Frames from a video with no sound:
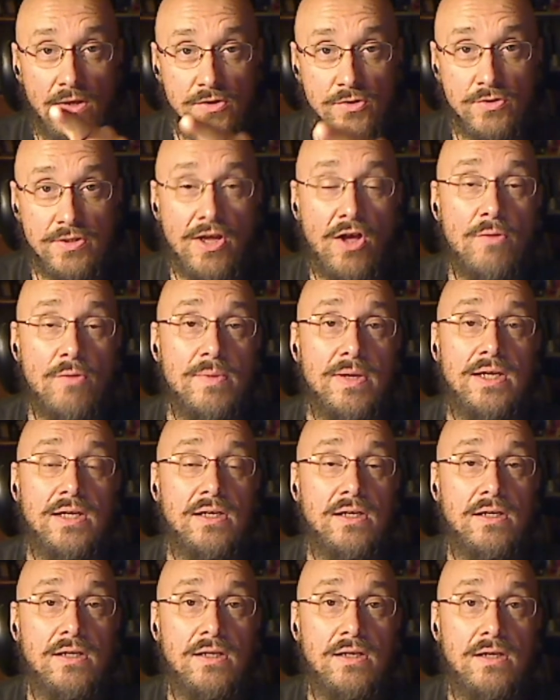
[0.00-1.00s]
So tell me,
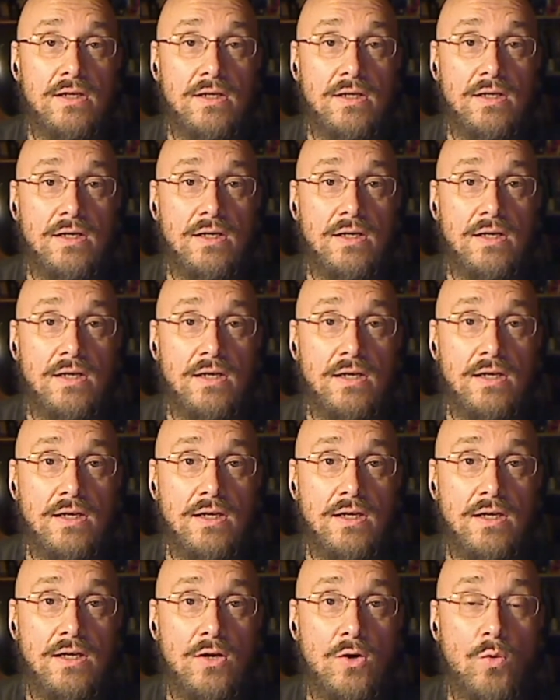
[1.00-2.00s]

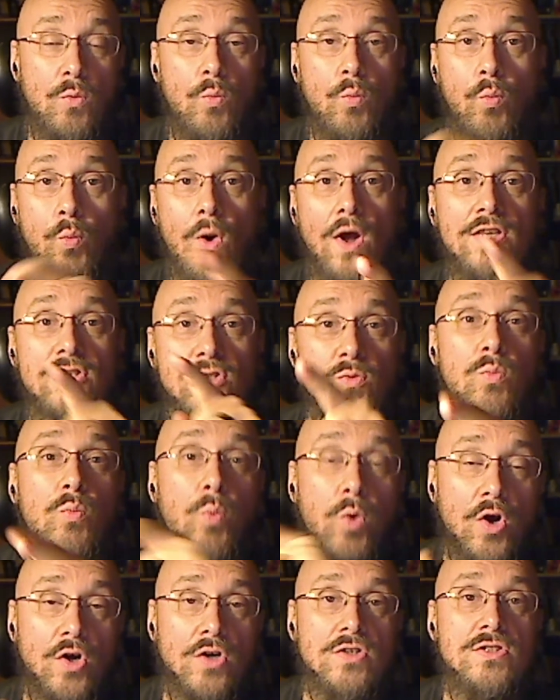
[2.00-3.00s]
what's
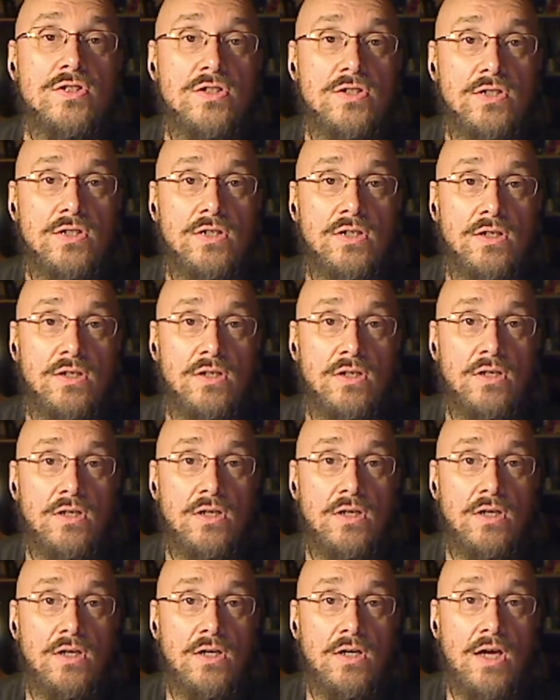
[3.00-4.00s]
worse?
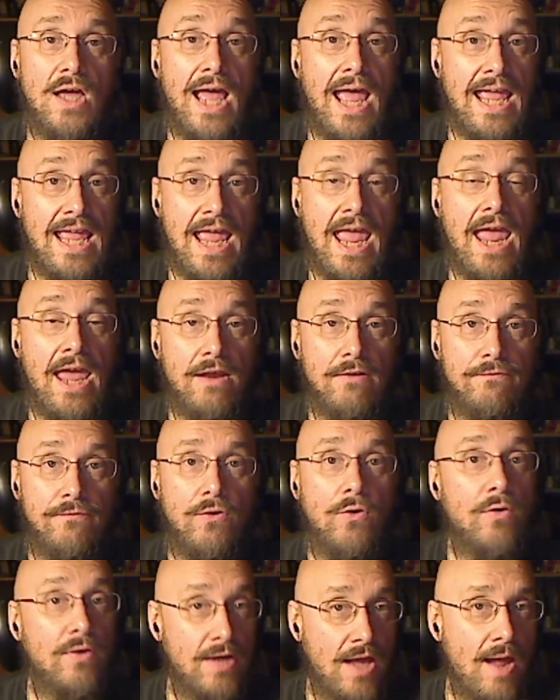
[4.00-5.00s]
A
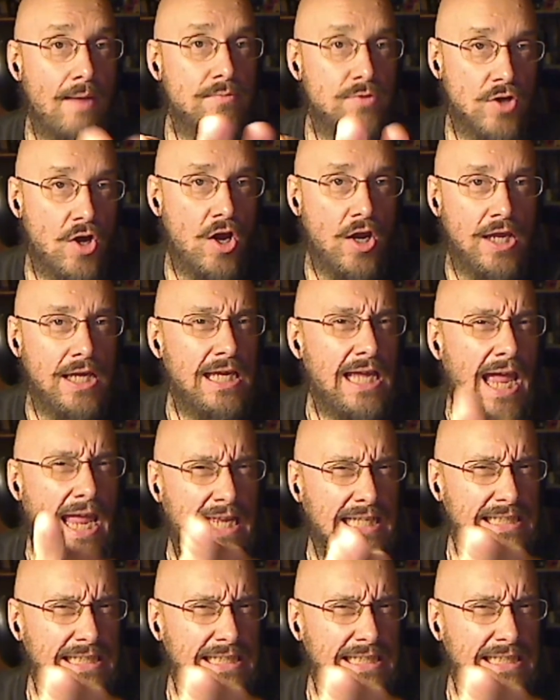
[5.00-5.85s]
handful, and I'm talking a